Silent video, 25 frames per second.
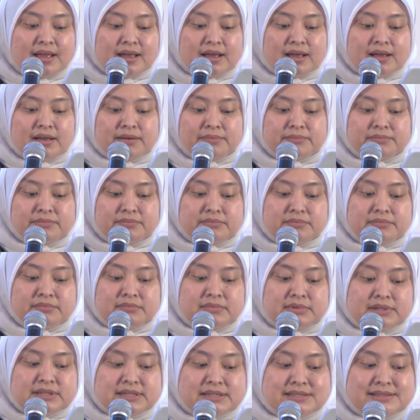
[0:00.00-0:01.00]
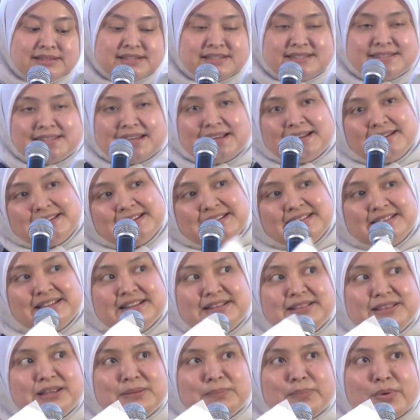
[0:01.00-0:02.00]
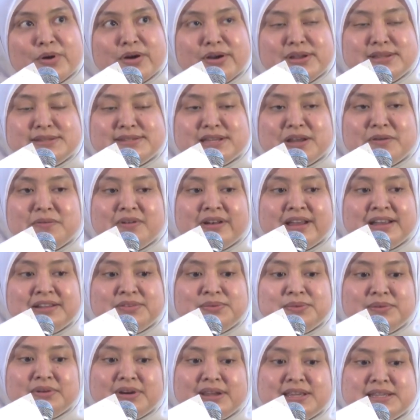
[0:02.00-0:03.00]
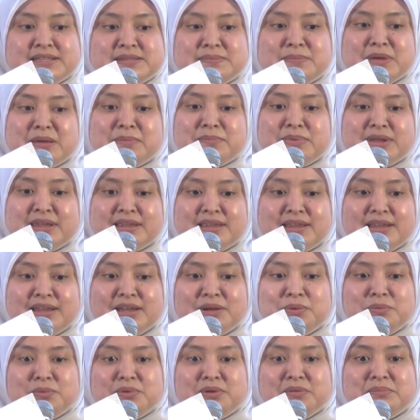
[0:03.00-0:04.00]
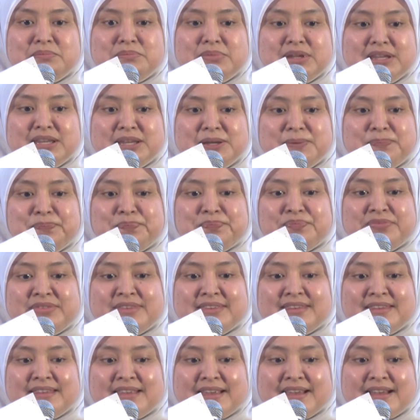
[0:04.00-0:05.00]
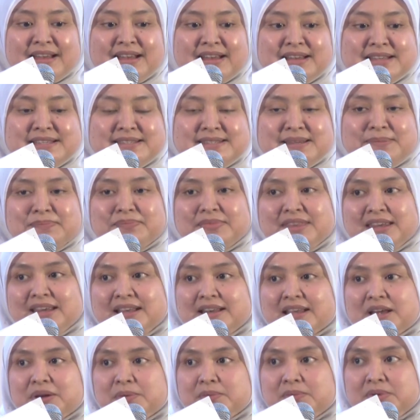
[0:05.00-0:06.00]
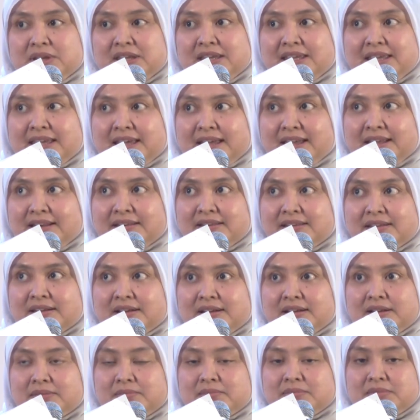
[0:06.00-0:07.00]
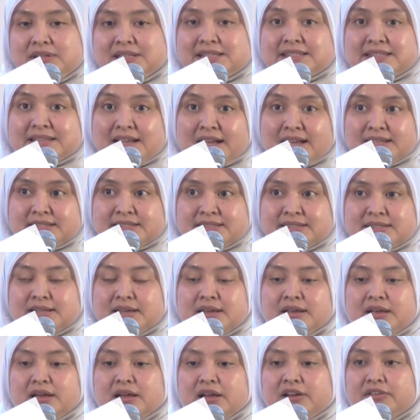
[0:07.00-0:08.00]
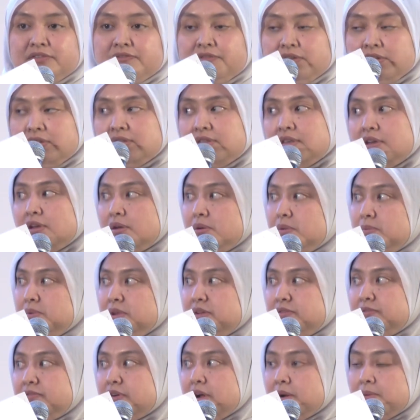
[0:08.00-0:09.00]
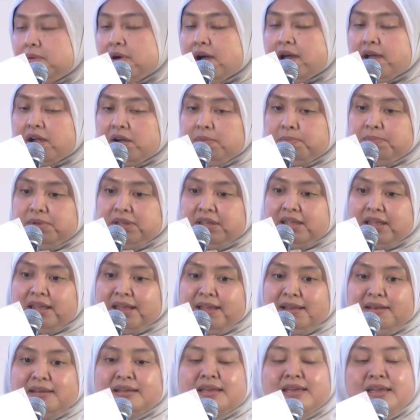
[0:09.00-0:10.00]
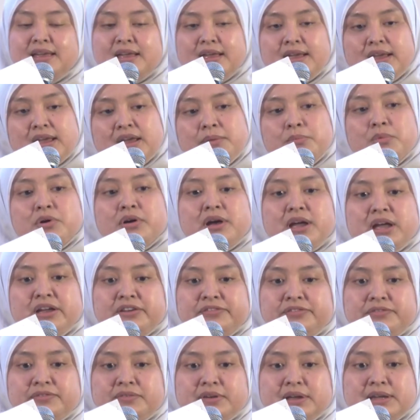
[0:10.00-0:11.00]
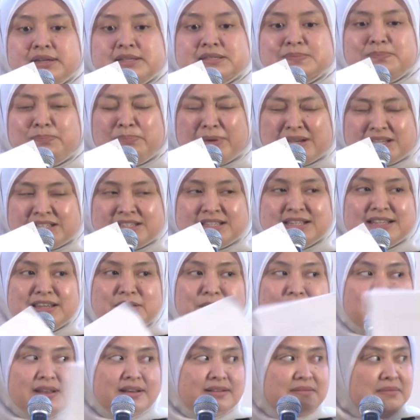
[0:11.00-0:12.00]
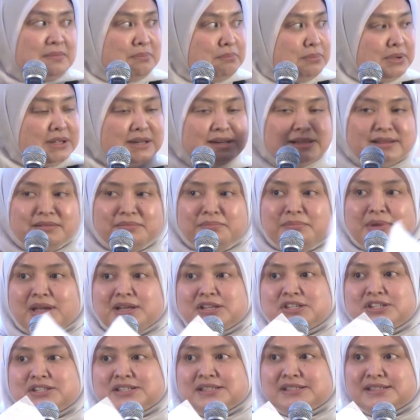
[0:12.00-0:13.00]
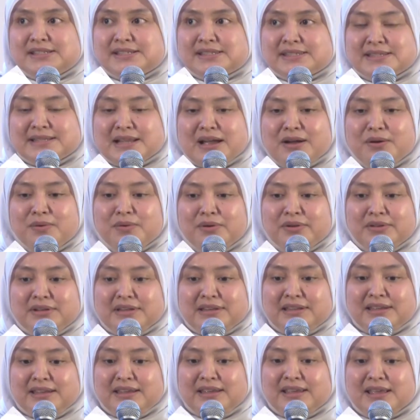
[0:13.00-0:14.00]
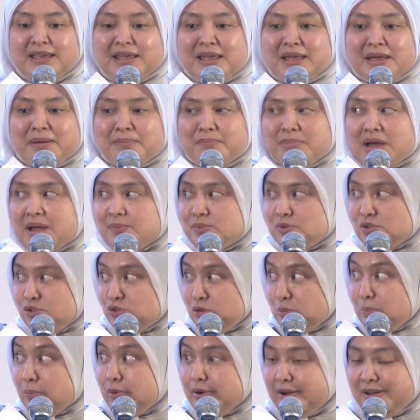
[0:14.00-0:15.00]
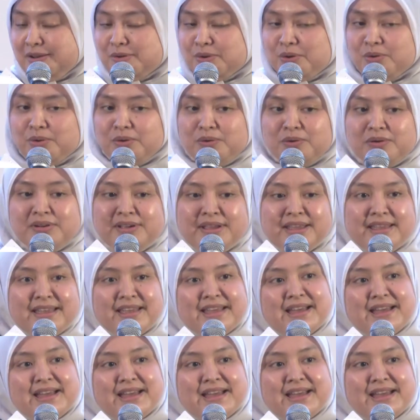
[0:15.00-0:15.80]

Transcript: The third points I would like to raise, maybe it would be something that we can discuss further with our IRB and MOF, especially when Bernard mentioned just now on the BAPS 2.0.